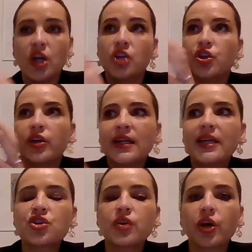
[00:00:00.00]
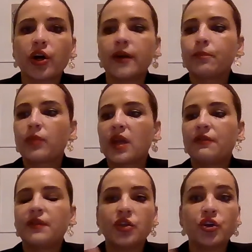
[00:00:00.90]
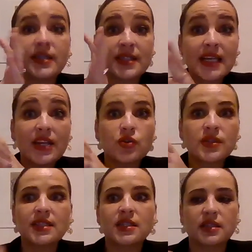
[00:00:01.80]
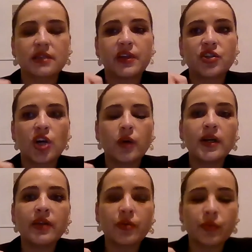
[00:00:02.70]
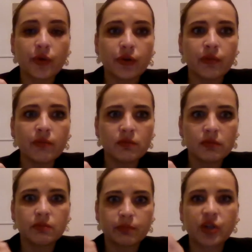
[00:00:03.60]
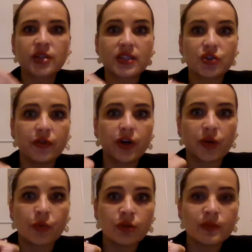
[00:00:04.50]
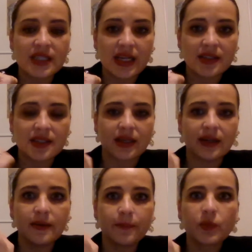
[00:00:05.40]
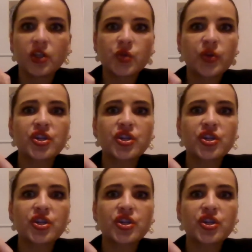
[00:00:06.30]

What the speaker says: So you can literally go, if you can set your sensors, if there's no one in the room, because you've got a room sensor, switch the